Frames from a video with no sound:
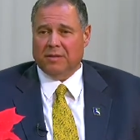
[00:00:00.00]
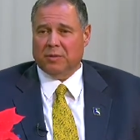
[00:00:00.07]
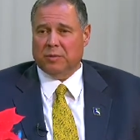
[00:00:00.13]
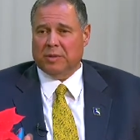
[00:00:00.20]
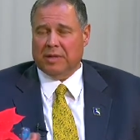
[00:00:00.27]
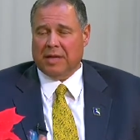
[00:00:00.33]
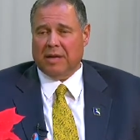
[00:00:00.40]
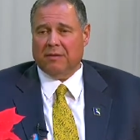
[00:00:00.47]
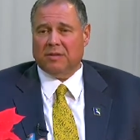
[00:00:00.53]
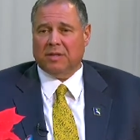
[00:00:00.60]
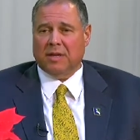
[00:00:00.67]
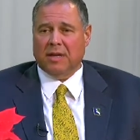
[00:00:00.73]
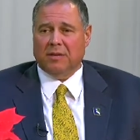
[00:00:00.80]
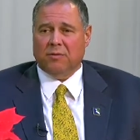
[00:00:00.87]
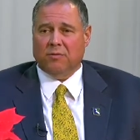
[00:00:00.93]
This was an
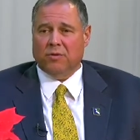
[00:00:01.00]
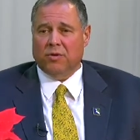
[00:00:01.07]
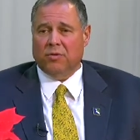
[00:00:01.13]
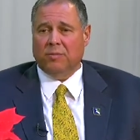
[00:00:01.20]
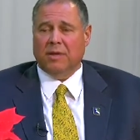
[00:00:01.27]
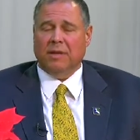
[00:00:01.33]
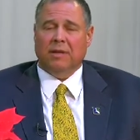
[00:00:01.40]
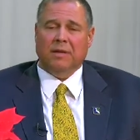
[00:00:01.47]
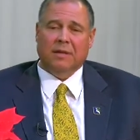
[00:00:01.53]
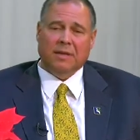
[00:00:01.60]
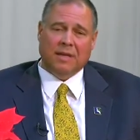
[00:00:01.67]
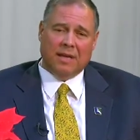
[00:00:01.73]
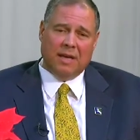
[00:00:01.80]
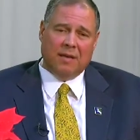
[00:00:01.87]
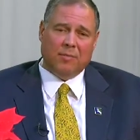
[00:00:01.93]
outside group,
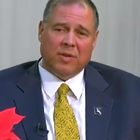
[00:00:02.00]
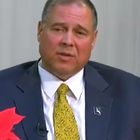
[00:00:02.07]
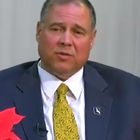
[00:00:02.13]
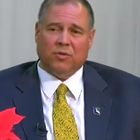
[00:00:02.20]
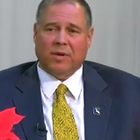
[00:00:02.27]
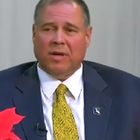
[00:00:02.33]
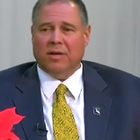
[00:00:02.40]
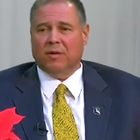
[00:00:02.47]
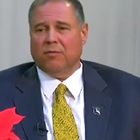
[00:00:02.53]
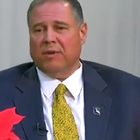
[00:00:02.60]
came in, tried to